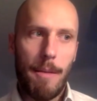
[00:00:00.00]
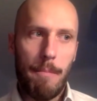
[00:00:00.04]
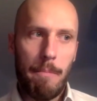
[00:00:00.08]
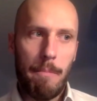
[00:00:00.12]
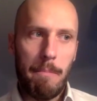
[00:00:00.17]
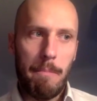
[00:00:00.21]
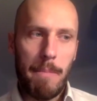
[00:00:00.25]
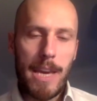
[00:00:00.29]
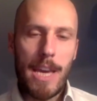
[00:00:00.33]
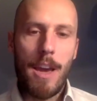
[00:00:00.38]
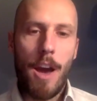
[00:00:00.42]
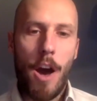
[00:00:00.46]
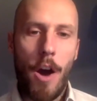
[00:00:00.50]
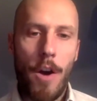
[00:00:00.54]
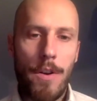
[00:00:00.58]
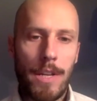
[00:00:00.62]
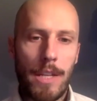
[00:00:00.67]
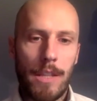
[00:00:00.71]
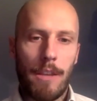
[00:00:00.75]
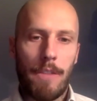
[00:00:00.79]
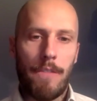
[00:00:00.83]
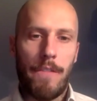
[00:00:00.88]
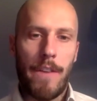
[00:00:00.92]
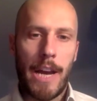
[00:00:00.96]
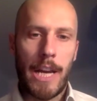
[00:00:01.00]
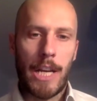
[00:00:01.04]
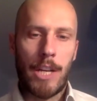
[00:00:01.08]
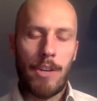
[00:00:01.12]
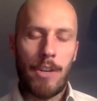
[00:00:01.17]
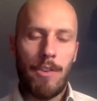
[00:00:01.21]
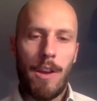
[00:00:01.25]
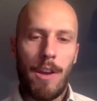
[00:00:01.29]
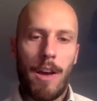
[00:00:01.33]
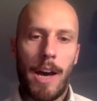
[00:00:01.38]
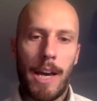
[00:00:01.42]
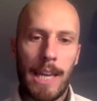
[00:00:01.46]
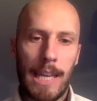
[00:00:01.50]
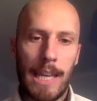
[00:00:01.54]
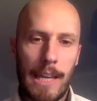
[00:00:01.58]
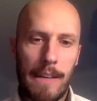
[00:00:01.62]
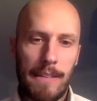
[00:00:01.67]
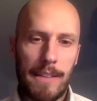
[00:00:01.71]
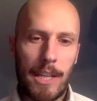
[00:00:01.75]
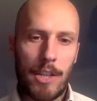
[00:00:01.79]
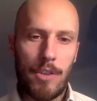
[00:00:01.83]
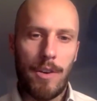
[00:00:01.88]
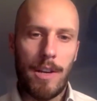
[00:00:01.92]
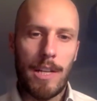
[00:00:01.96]
me owning the factory. I can give
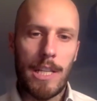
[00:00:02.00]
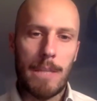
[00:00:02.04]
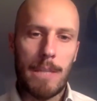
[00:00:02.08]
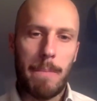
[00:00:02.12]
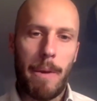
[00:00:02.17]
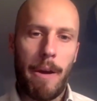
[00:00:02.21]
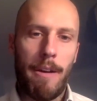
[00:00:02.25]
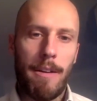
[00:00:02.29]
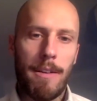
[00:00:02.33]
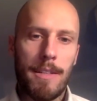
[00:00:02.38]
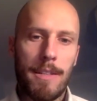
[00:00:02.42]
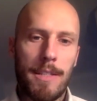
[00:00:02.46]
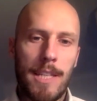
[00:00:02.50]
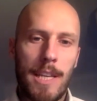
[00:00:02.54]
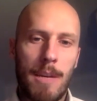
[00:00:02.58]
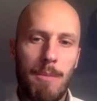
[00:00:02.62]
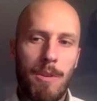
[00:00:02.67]
that transparency.